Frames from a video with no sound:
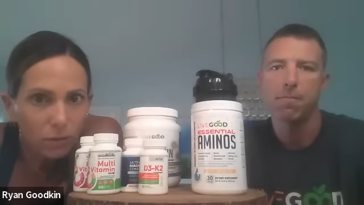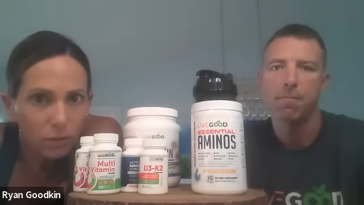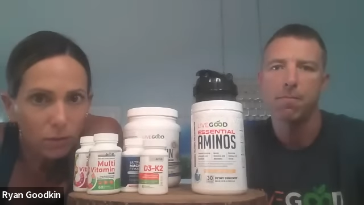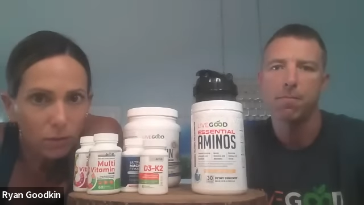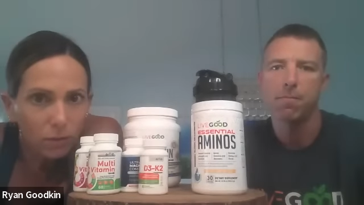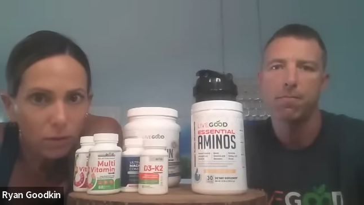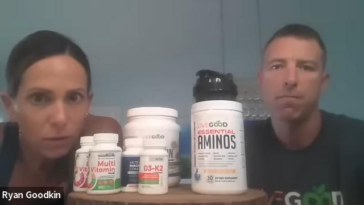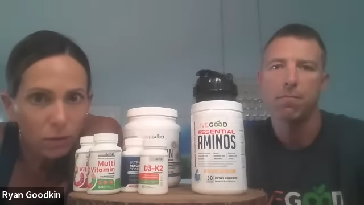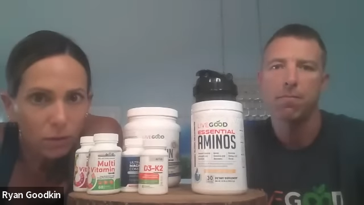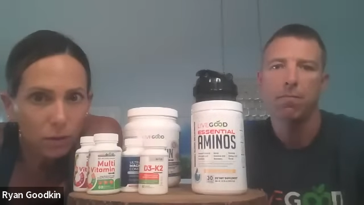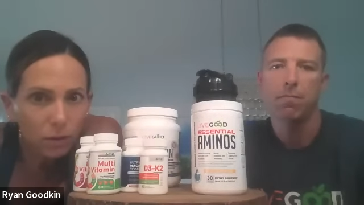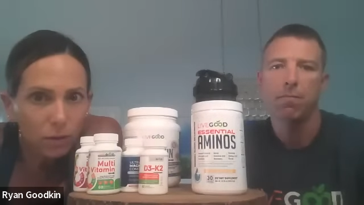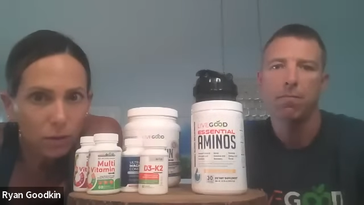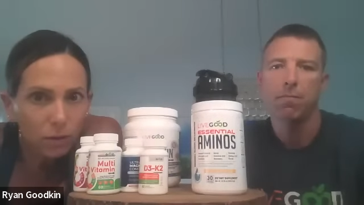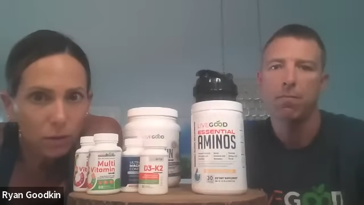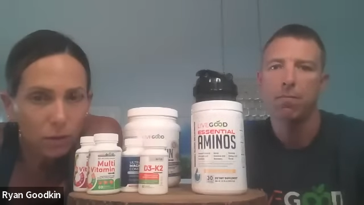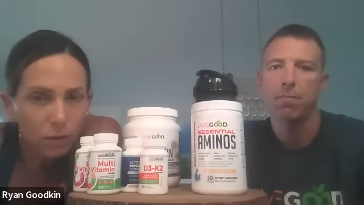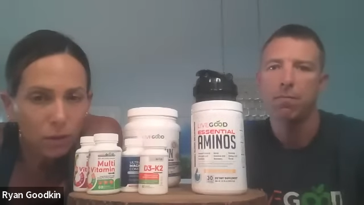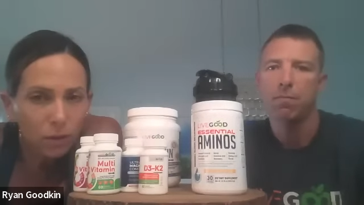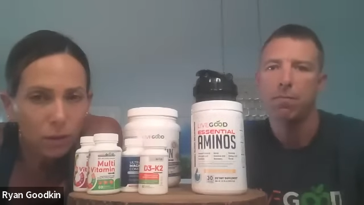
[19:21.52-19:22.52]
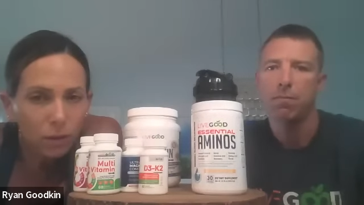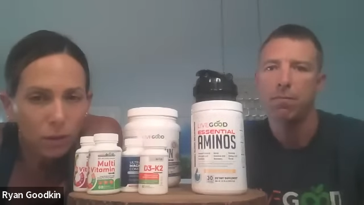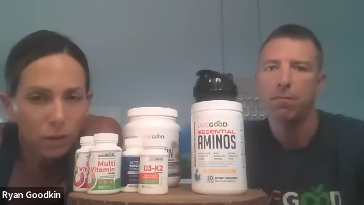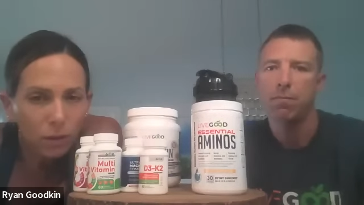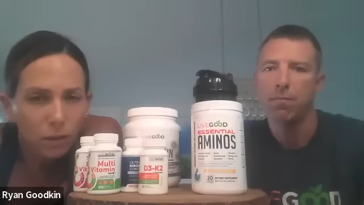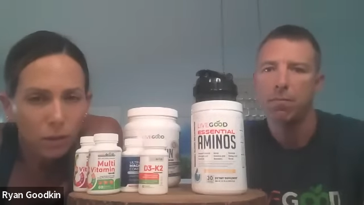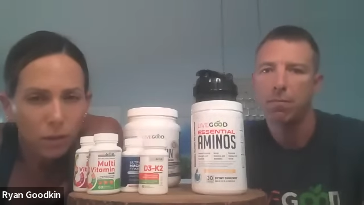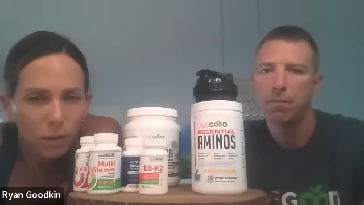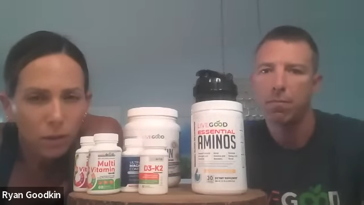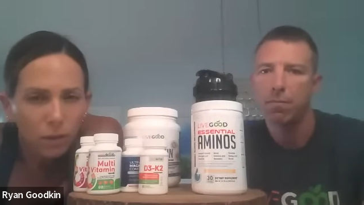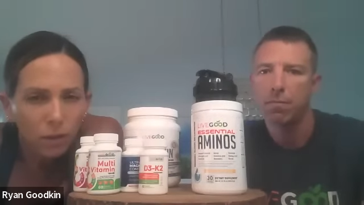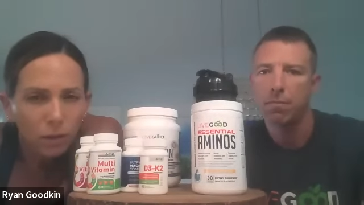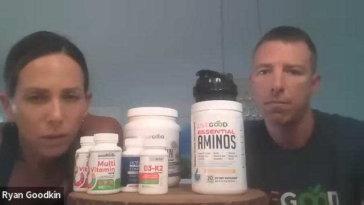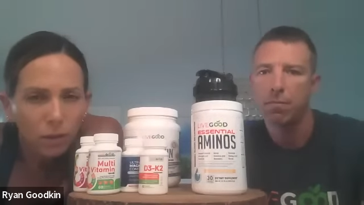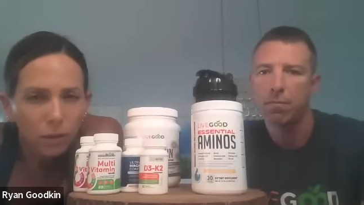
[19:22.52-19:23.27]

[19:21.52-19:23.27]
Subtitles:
Nobody speaks.